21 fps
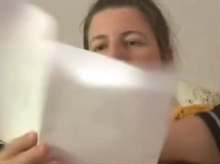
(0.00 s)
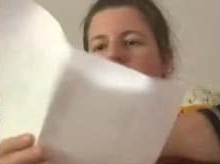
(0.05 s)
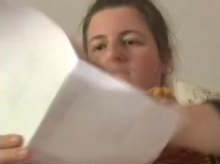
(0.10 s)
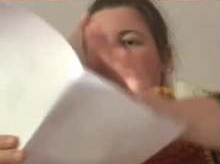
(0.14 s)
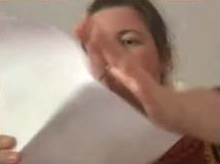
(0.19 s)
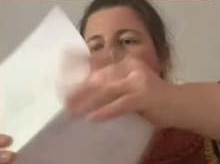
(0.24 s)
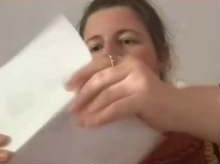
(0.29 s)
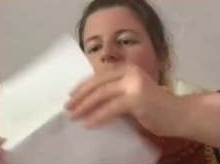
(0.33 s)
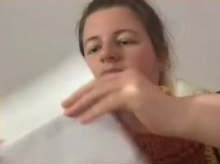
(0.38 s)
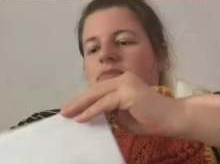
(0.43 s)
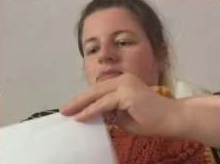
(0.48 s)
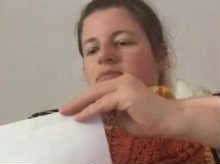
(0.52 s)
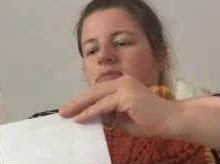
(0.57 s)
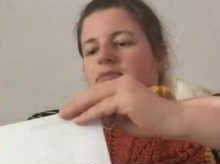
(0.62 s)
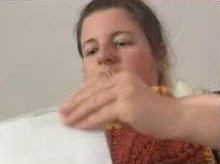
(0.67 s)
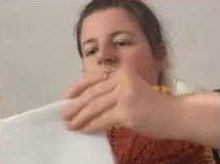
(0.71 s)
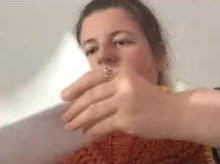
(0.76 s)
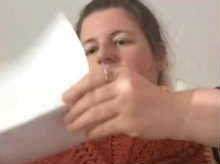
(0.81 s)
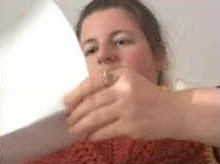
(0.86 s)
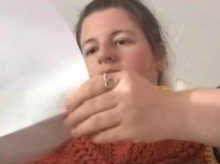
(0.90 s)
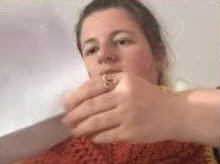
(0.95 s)

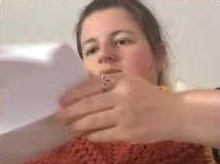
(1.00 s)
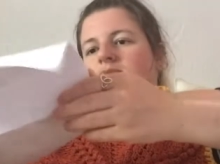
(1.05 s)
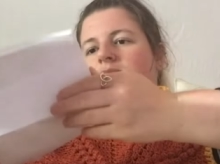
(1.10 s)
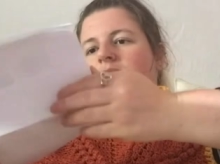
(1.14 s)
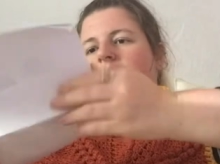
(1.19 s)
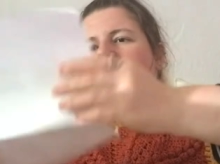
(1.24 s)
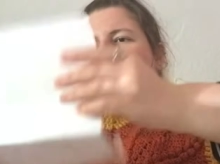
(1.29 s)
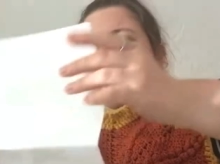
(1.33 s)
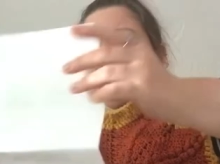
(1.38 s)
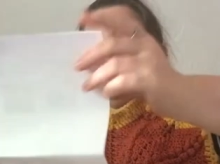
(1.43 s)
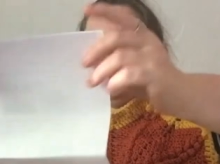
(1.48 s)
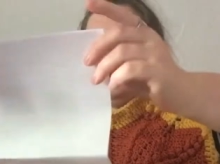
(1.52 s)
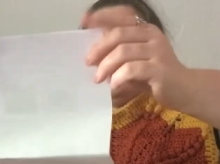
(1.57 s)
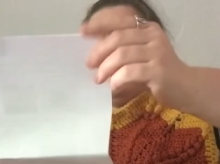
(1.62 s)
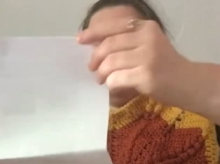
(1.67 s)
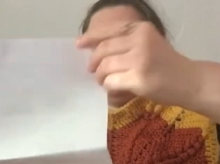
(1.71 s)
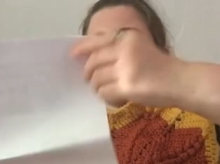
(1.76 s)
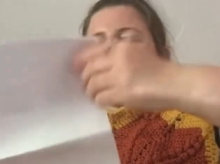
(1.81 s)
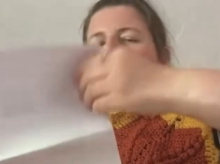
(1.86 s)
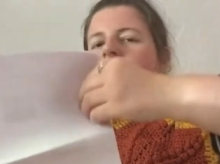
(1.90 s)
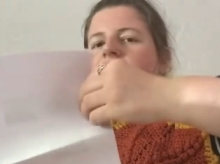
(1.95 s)
I think it's,